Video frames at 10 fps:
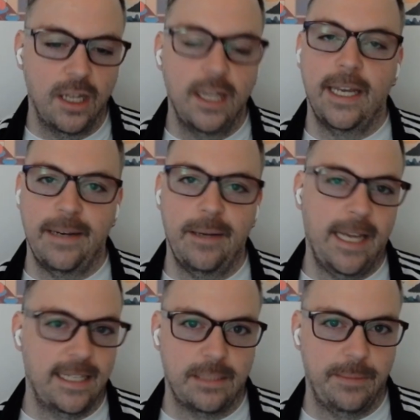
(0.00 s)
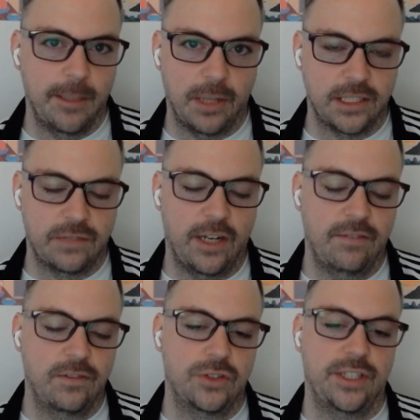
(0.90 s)
It has to be the plus 5.
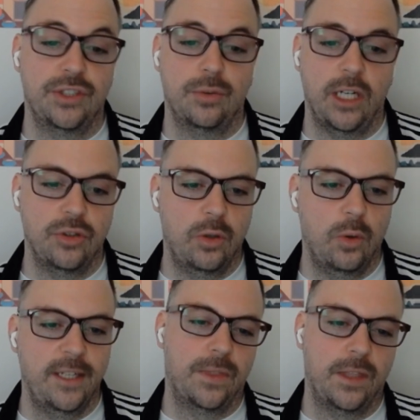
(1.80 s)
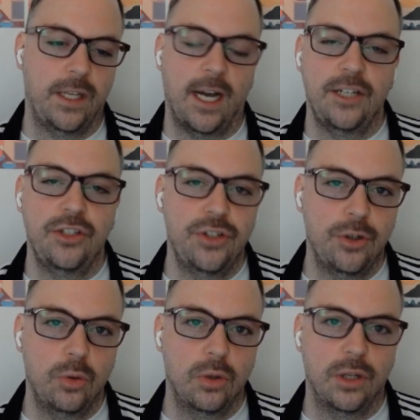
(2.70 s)
So that's 300 coins. The
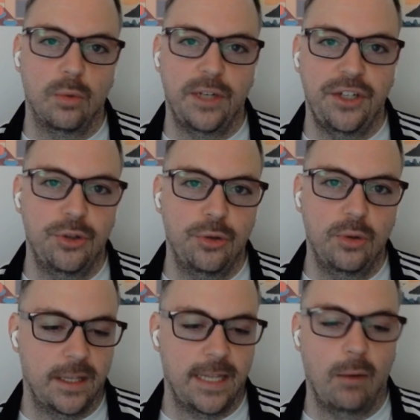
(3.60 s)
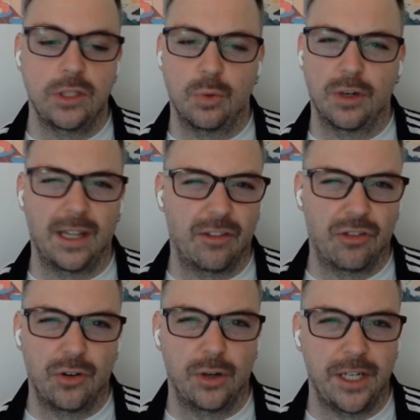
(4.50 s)
undo or the redo, that one's worth like
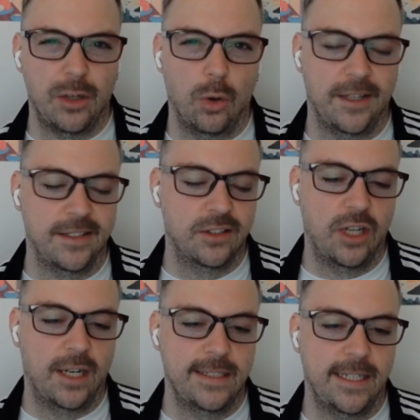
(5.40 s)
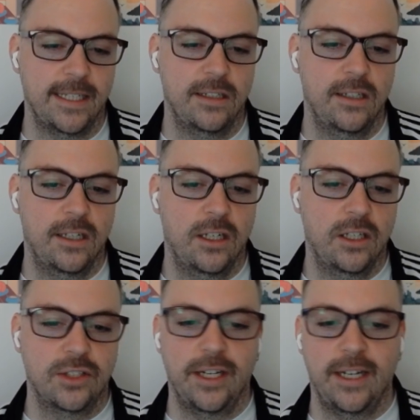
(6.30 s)
30 coins, so not a ton.
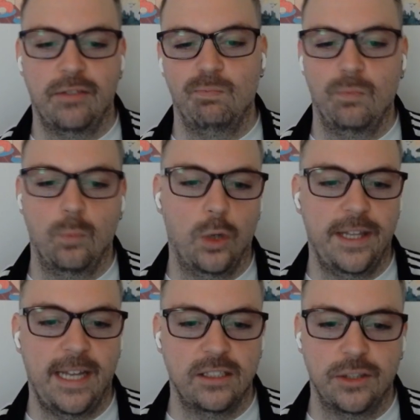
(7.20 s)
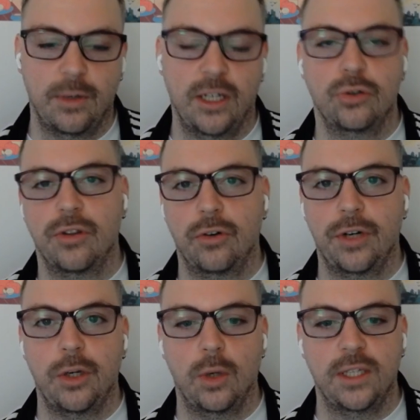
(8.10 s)
So you get 1,330
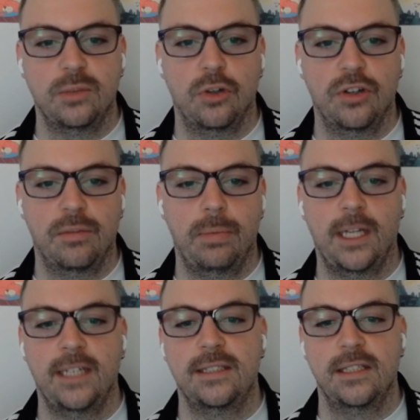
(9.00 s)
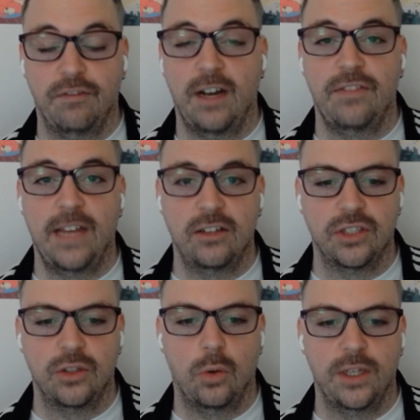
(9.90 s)
coins worth plus
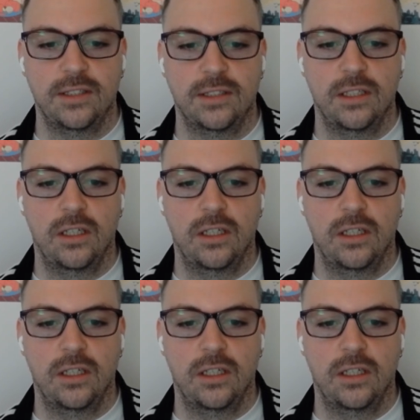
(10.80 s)
5,000 coins.